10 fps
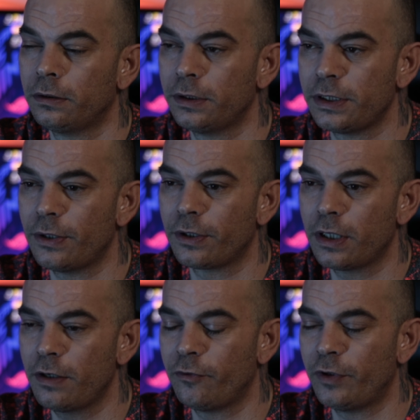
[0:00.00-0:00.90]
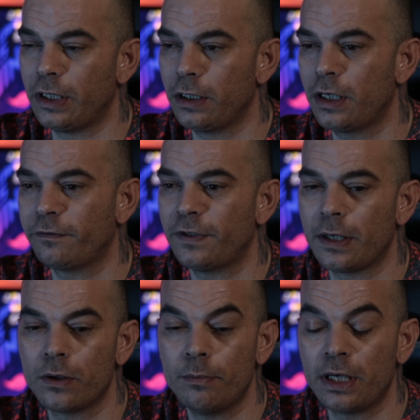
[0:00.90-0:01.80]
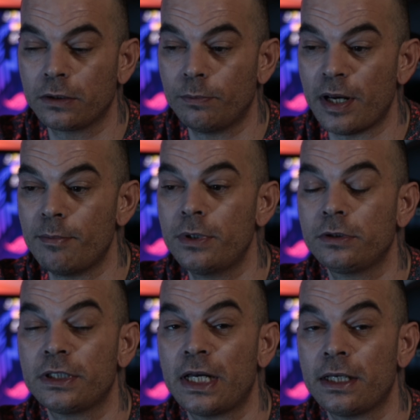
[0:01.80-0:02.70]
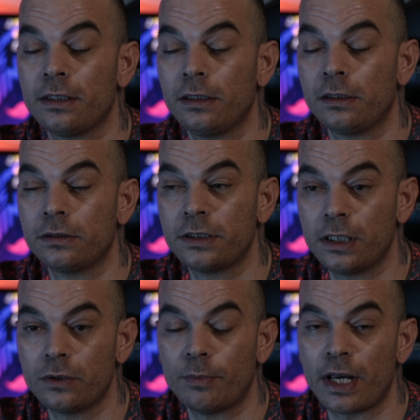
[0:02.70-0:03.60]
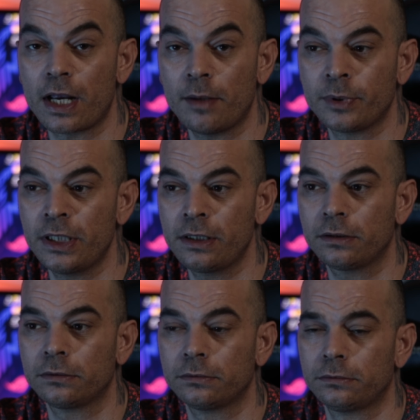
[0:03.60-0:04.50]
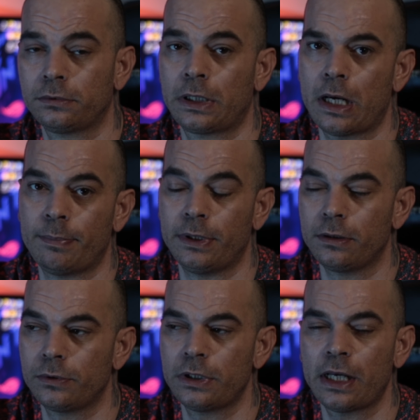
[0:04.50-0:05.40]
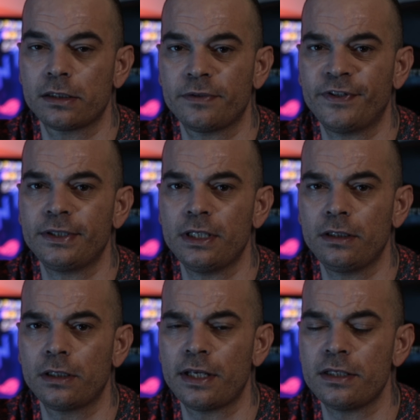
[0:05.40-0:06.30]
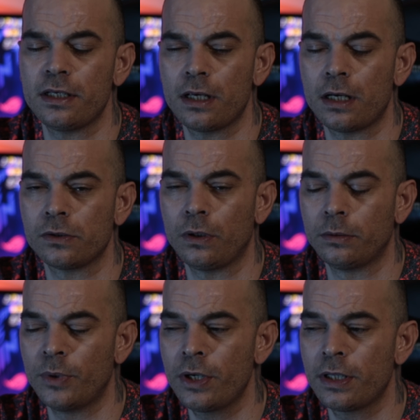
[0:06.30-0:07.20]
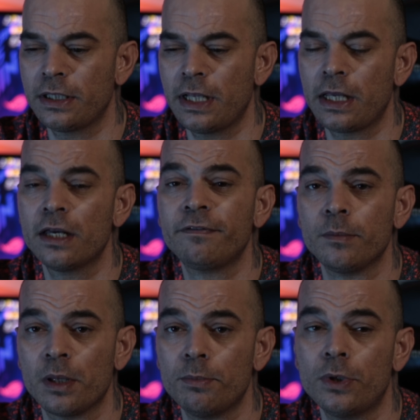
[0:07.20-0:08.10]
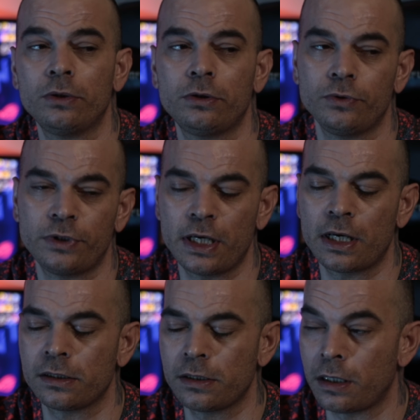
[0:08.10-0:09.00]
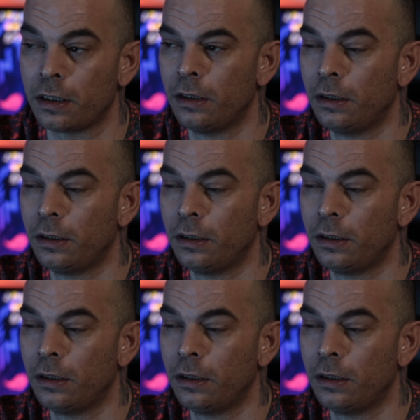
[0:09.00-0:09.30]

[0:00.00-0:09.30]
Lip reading: I say, okay, fair enough. I go back to my boat and I tell to my captain, who's like 17, 18 years old boy, that they gave him the boat to take us there,